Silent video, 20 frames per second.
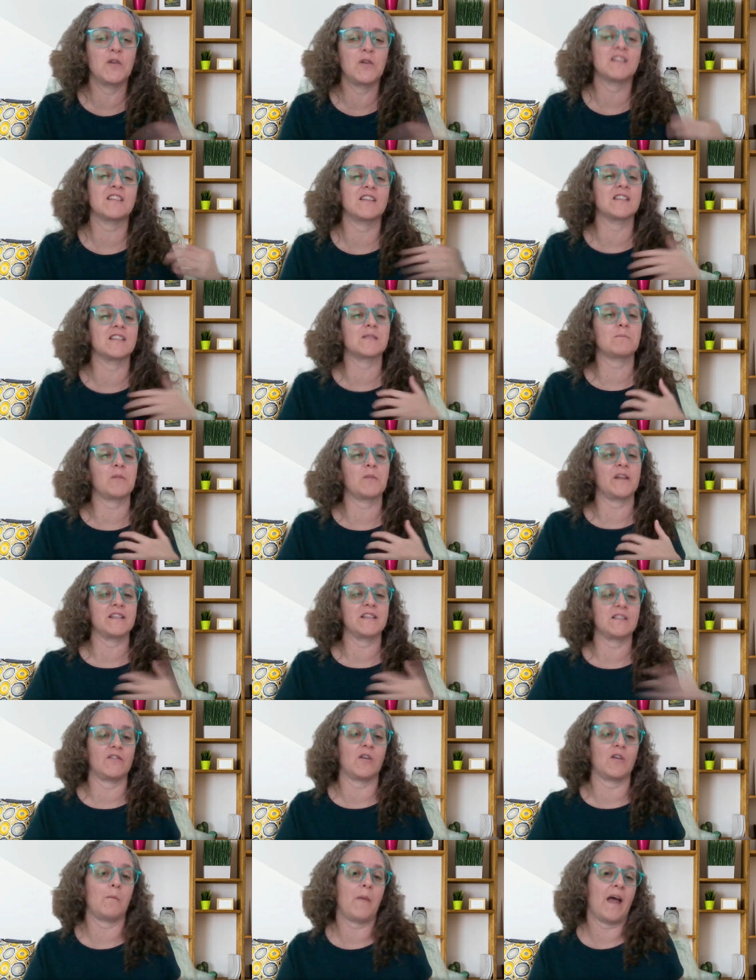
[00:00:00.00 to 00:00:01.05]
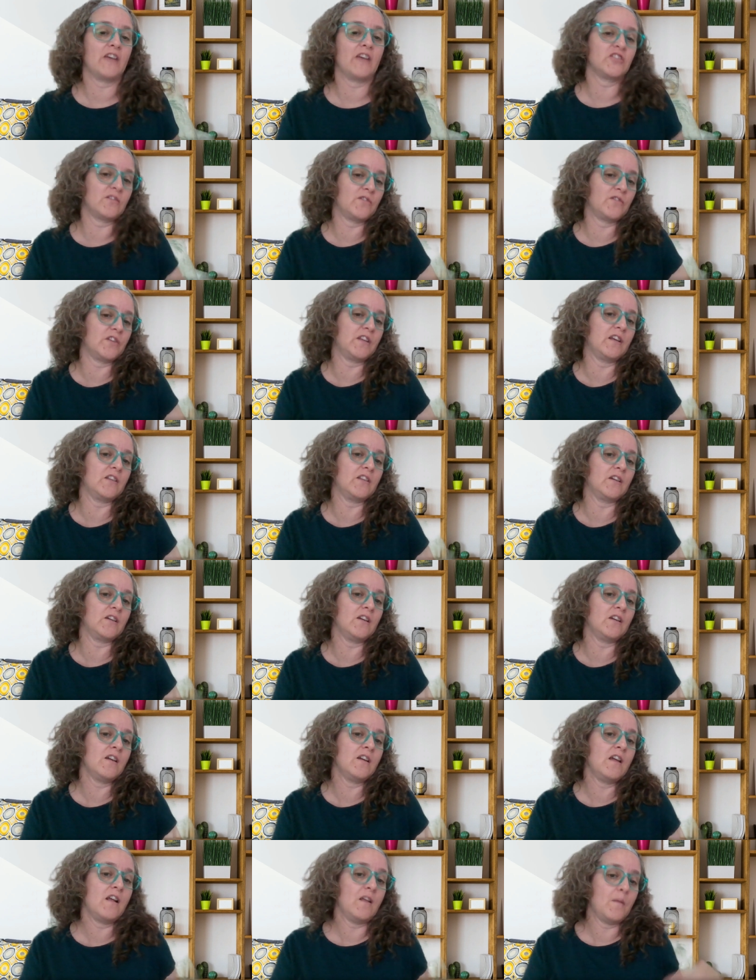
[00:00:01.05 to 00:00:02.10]
to this place of compassion for the
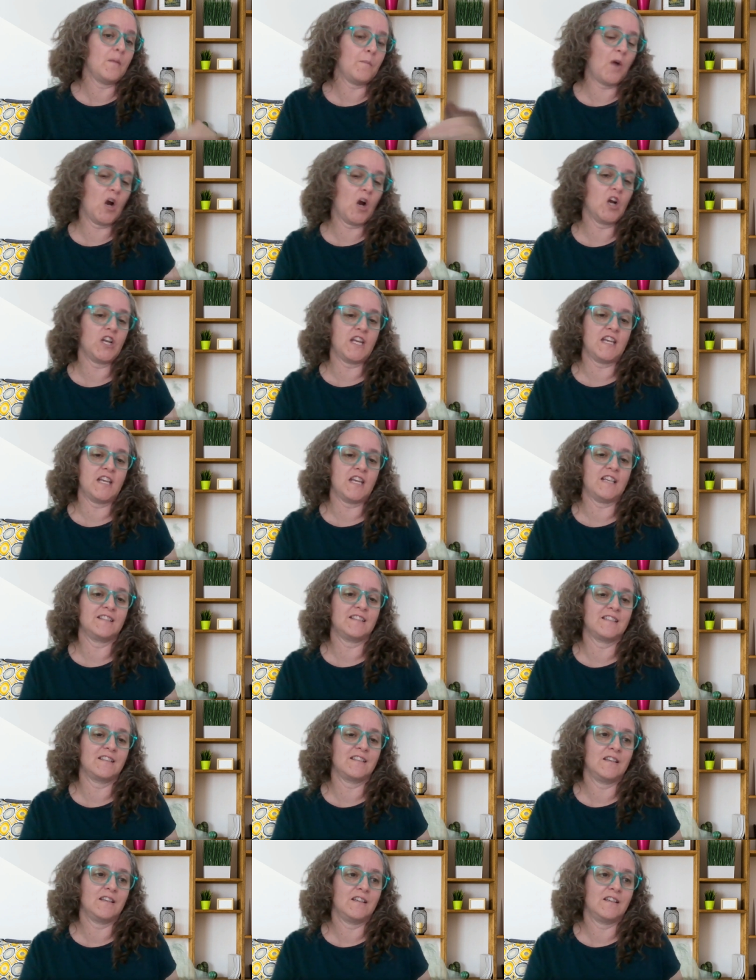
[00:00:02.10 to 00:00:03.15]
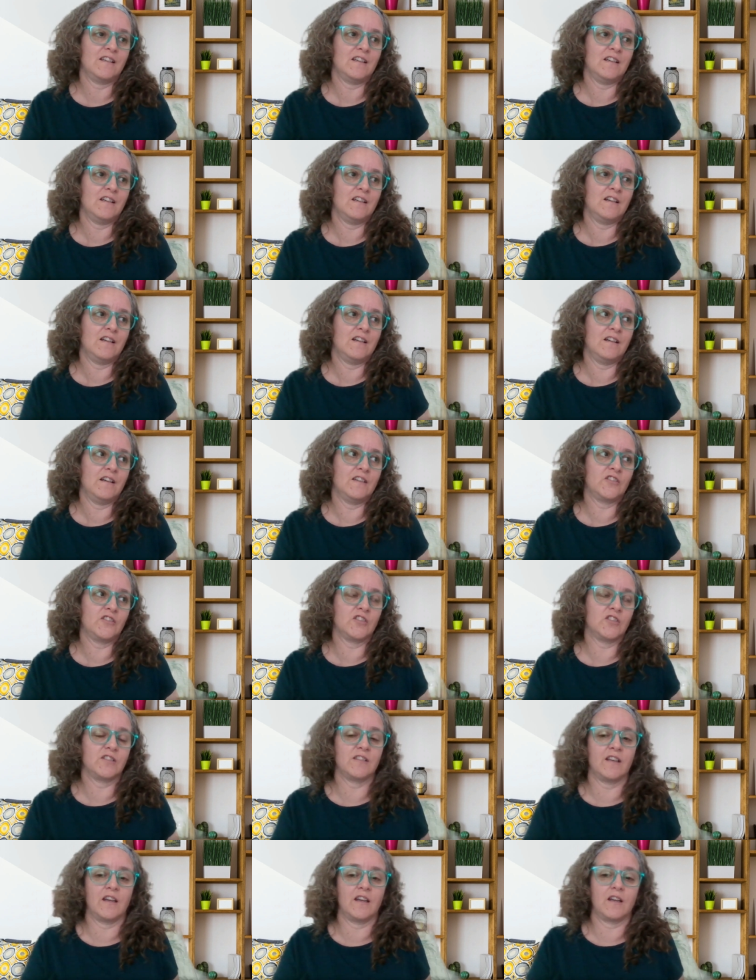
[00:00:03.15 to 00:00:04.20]
other parties, it's
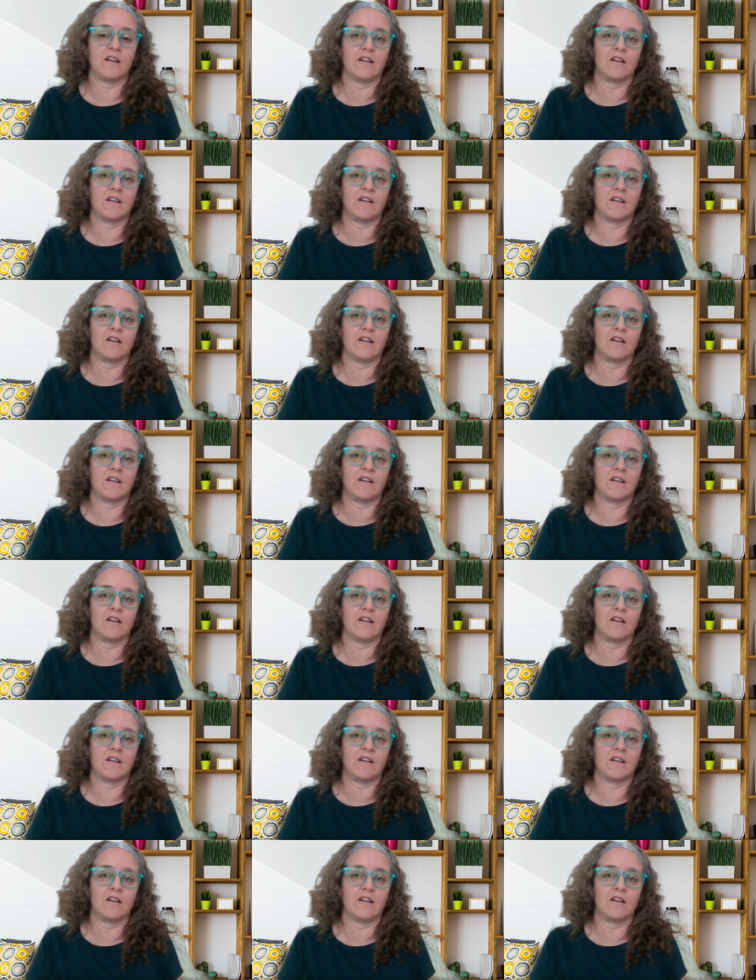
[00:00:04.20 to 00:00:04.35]
just like